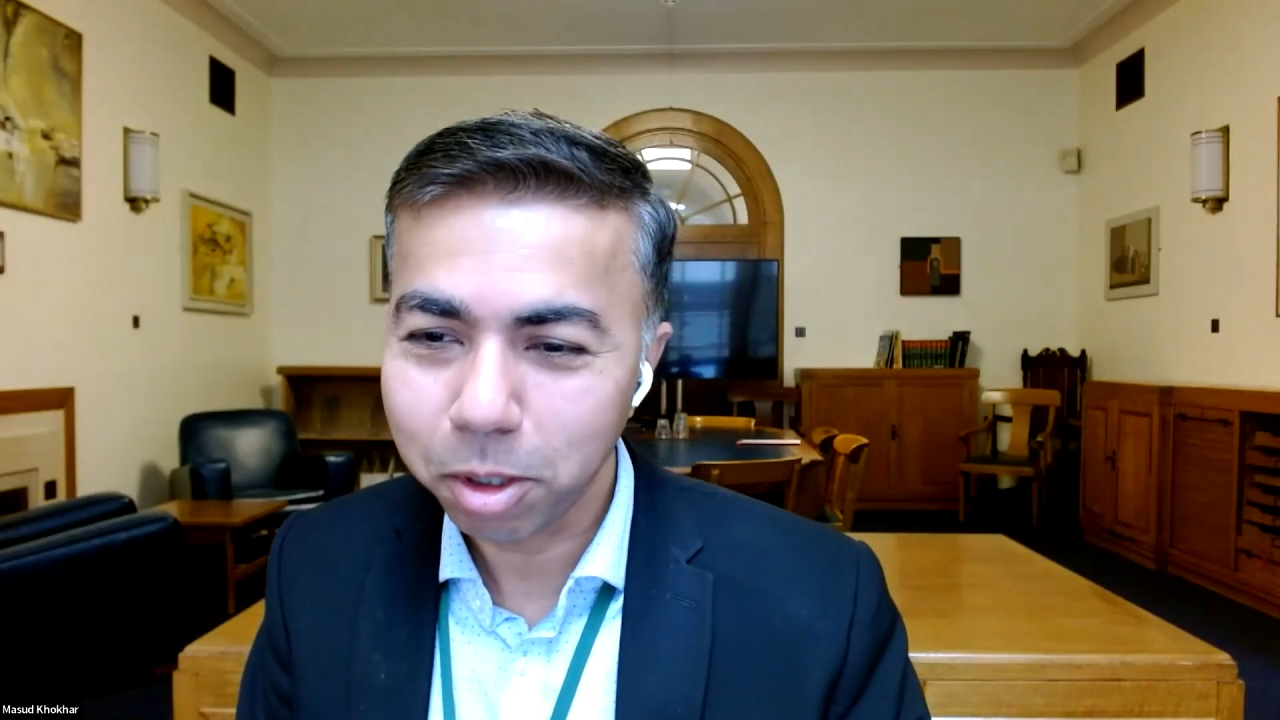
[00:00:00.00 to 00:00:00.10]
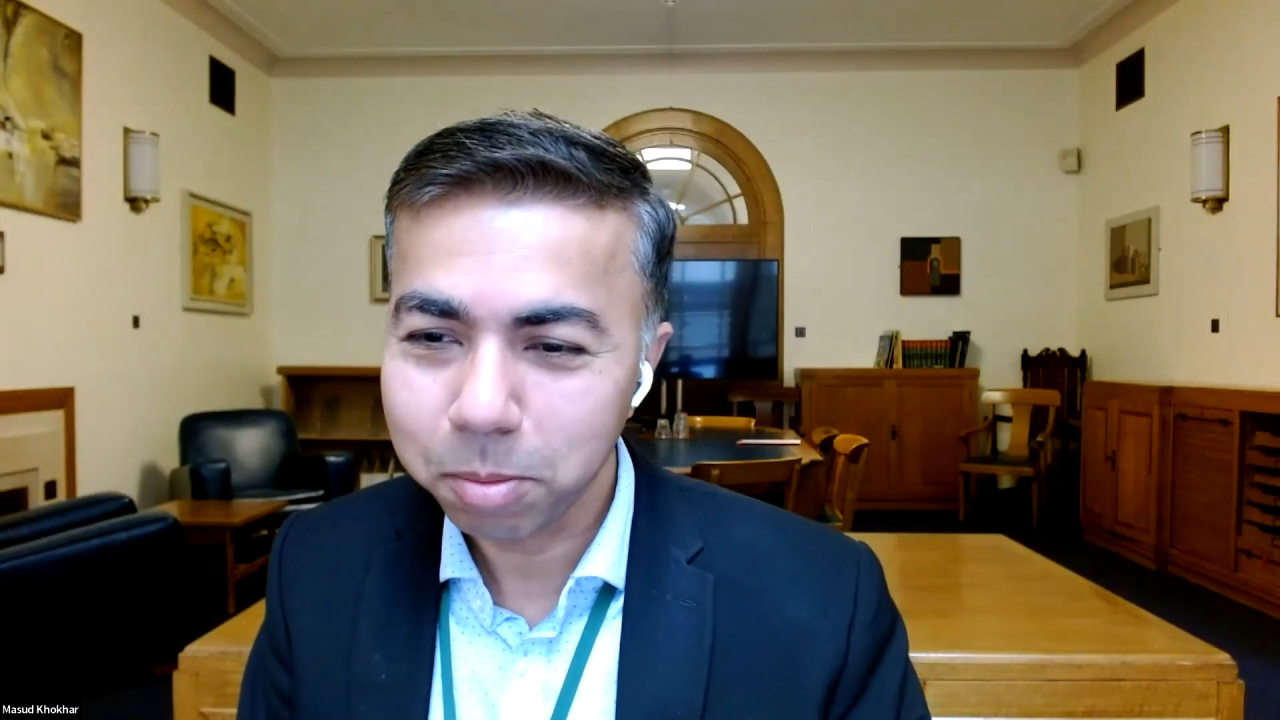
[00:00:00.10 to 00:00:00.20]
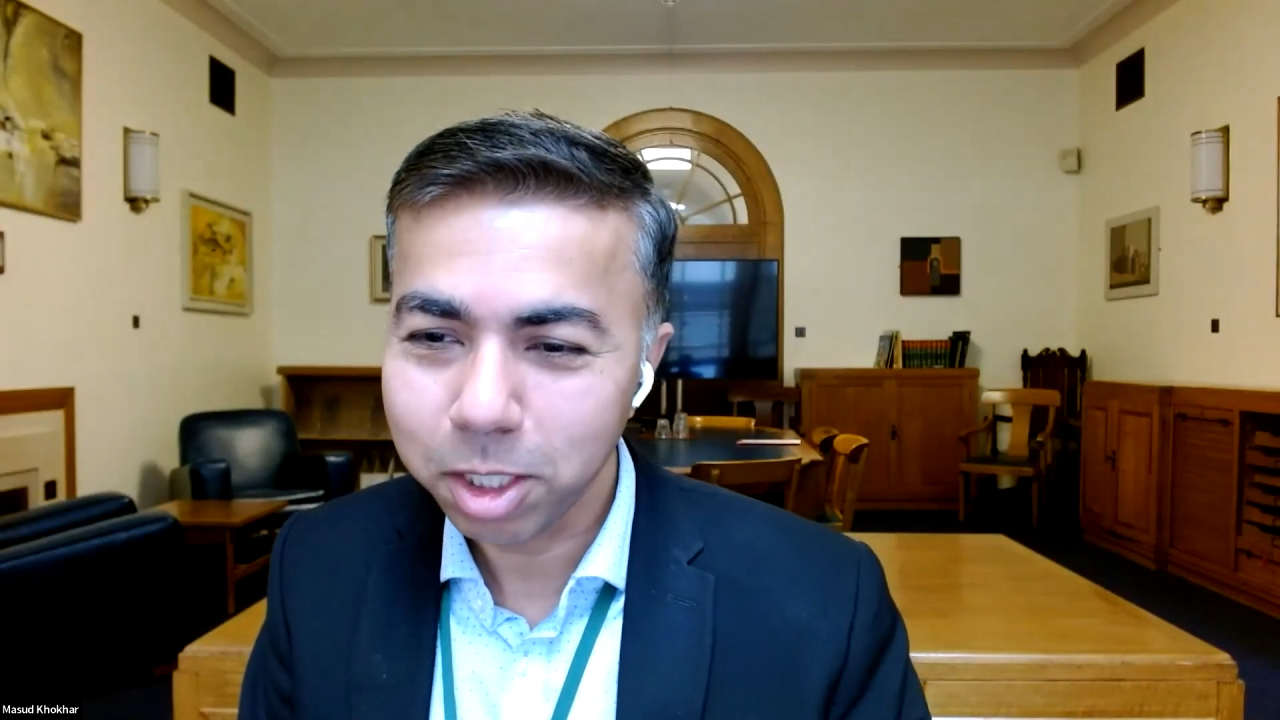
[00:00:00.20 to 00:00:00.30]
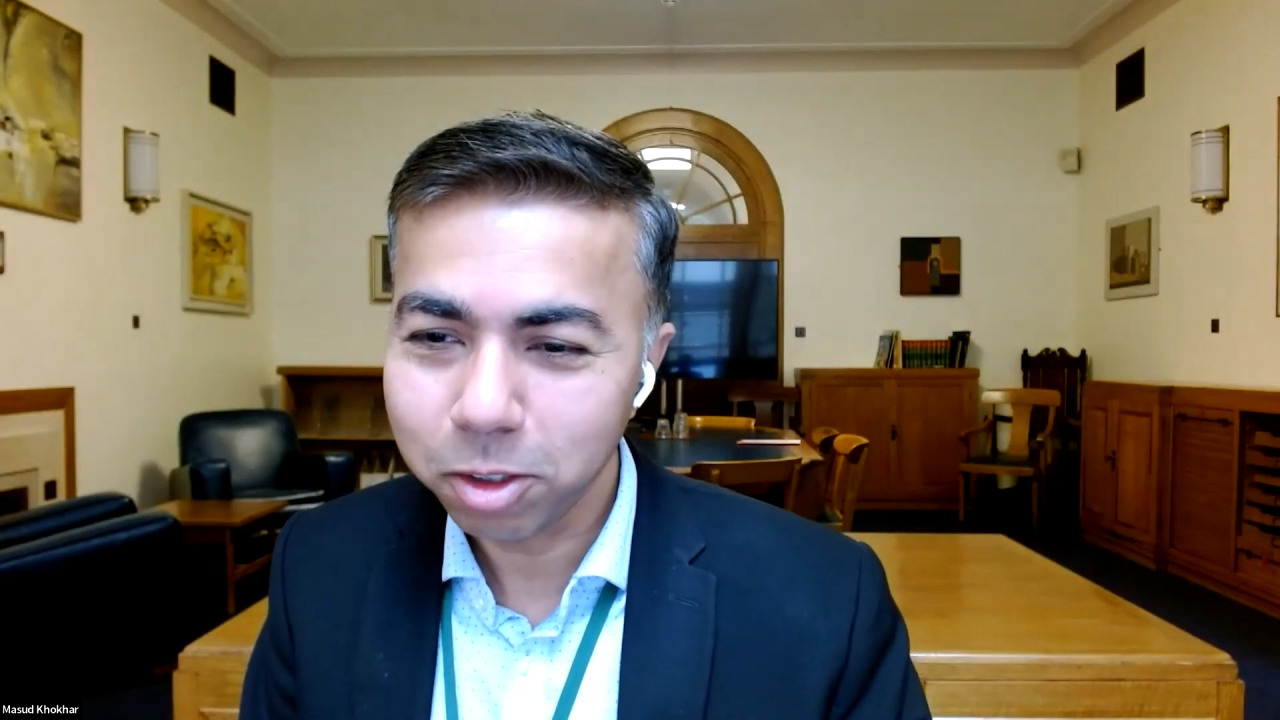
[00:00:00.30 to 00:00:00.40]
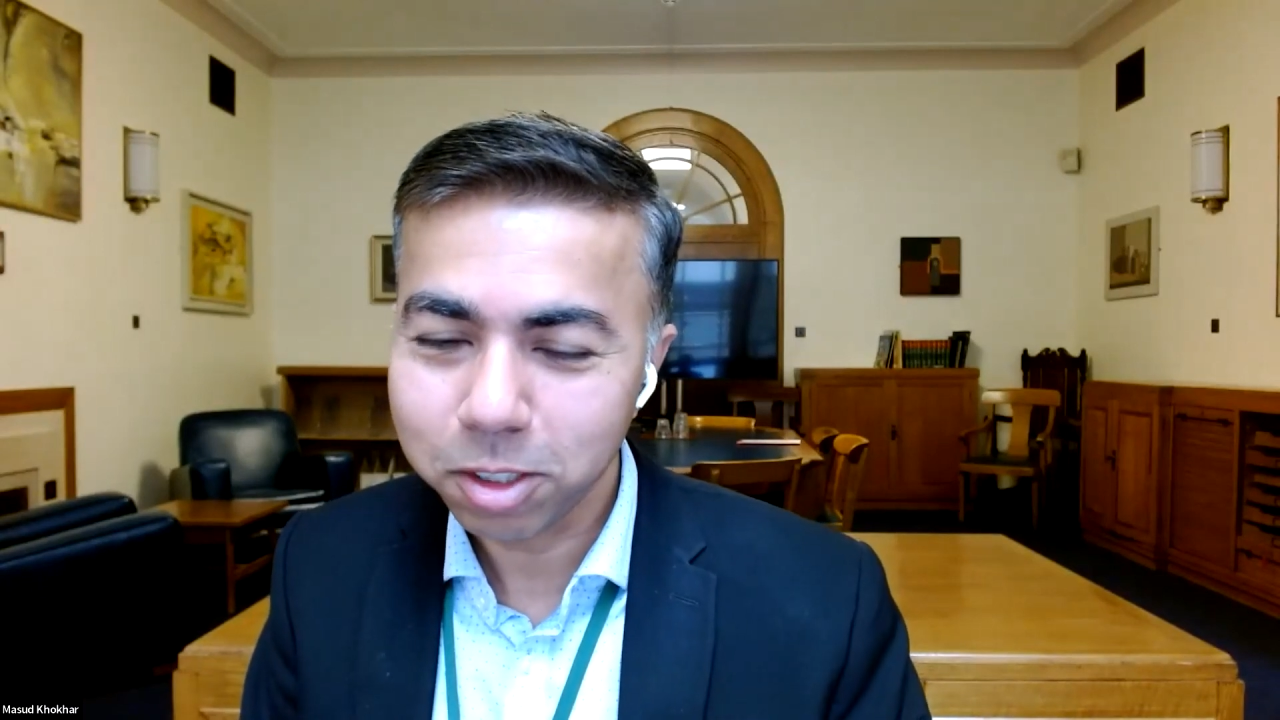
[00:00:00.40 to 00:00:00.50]

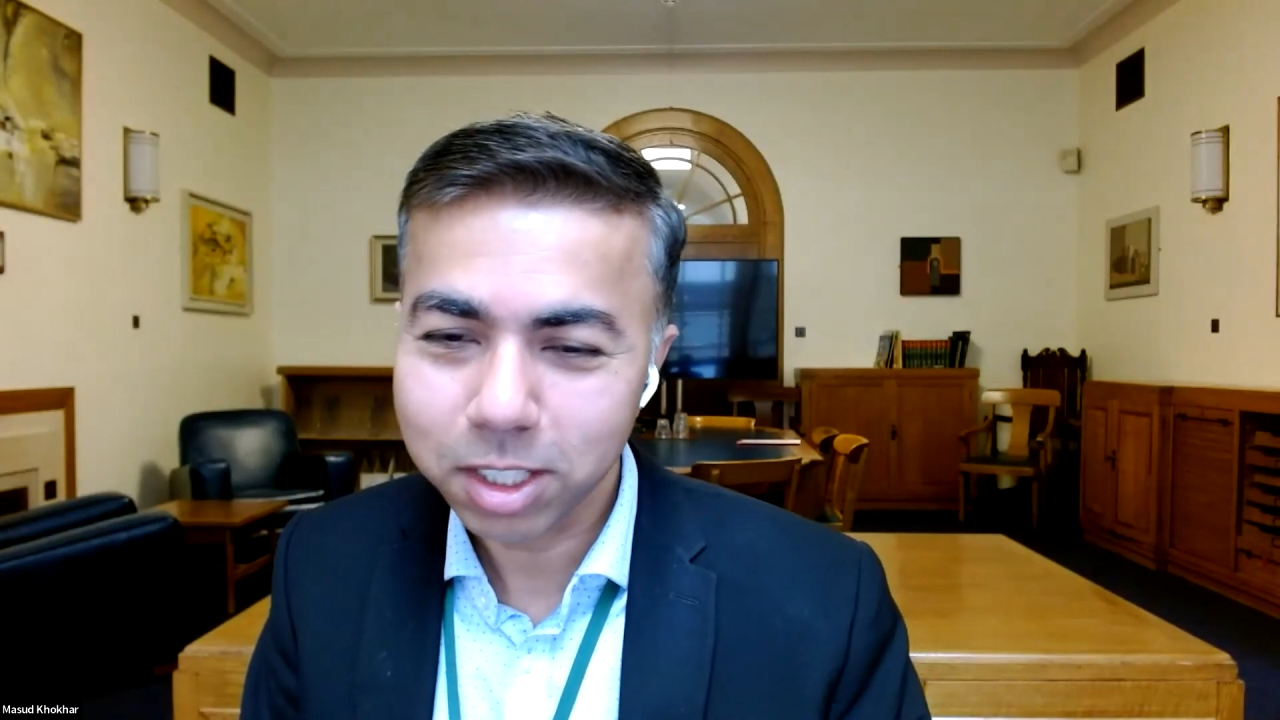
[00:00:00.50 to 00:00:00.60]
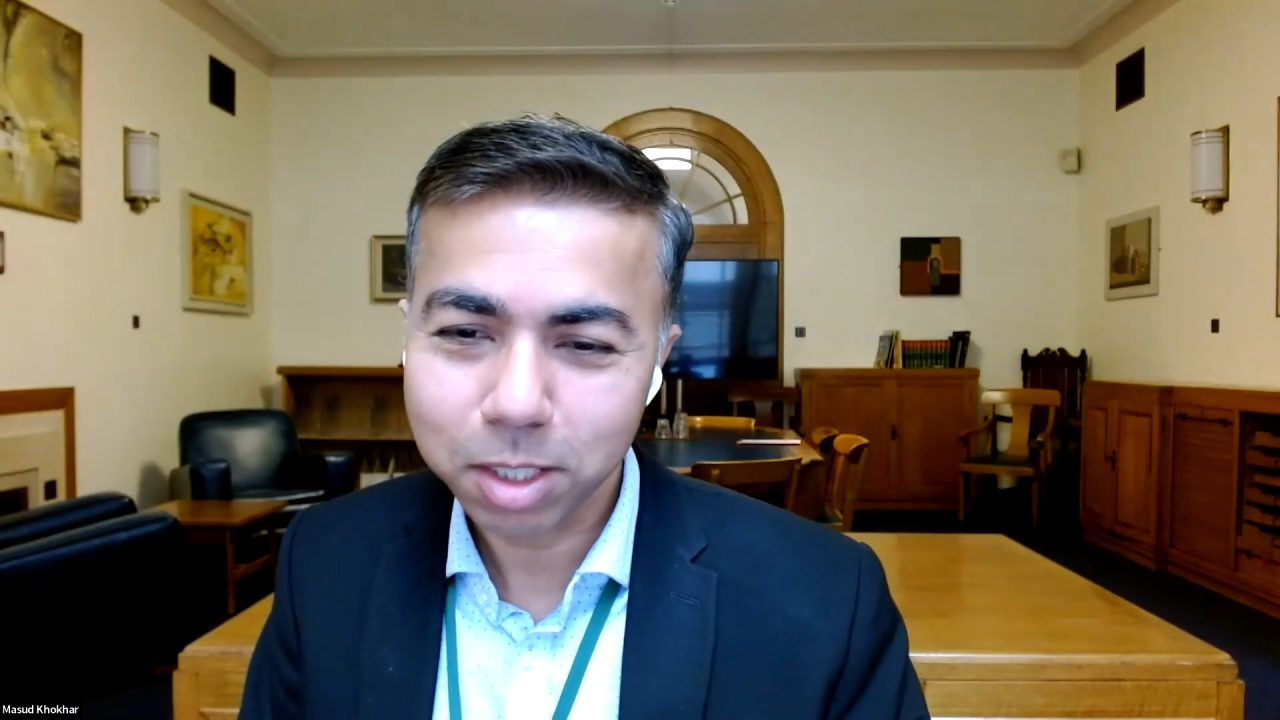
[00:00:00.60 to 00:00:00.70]
probably knows